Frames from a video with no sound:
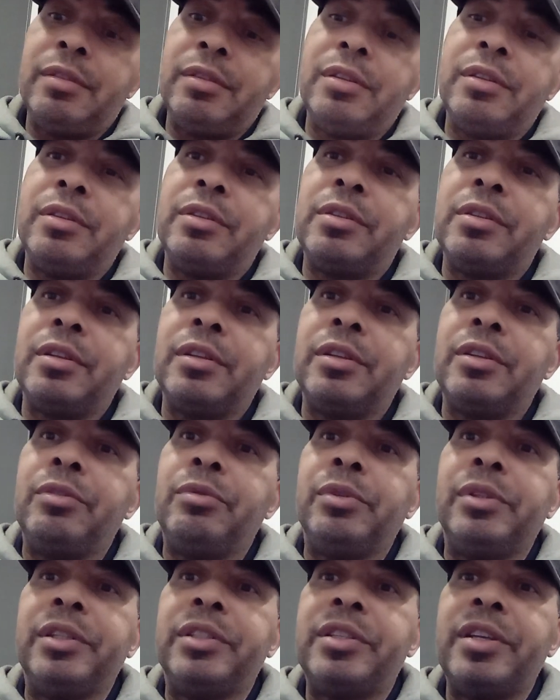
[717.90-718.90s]
So I didn't
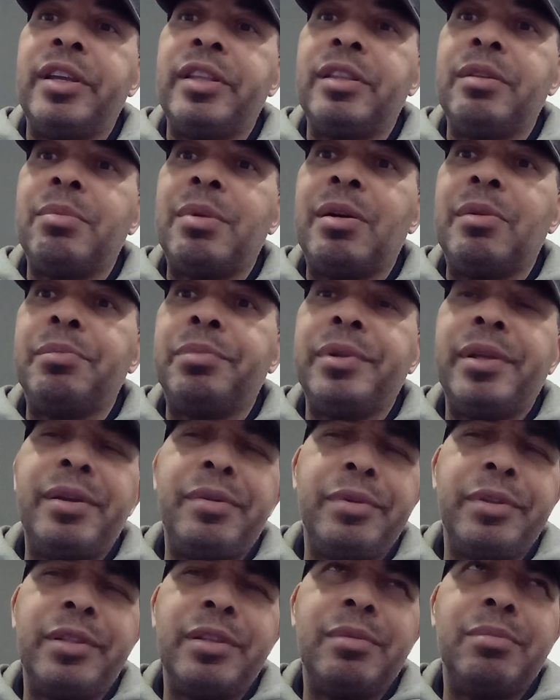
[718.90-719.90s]
really take them out and play
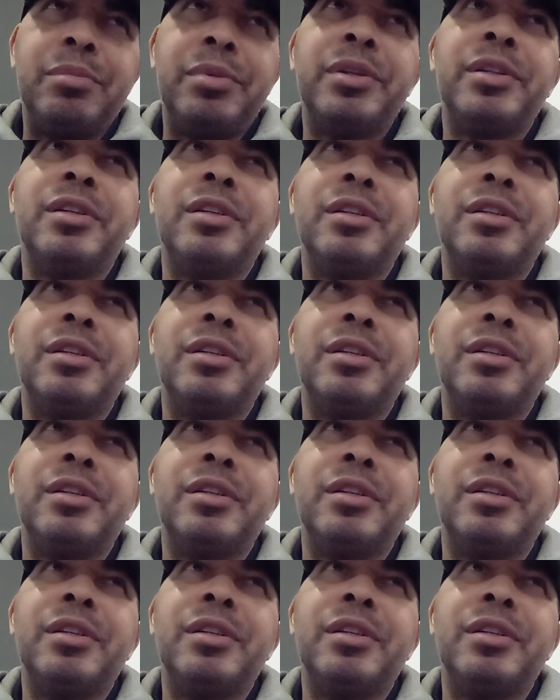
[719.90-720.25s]
with them, but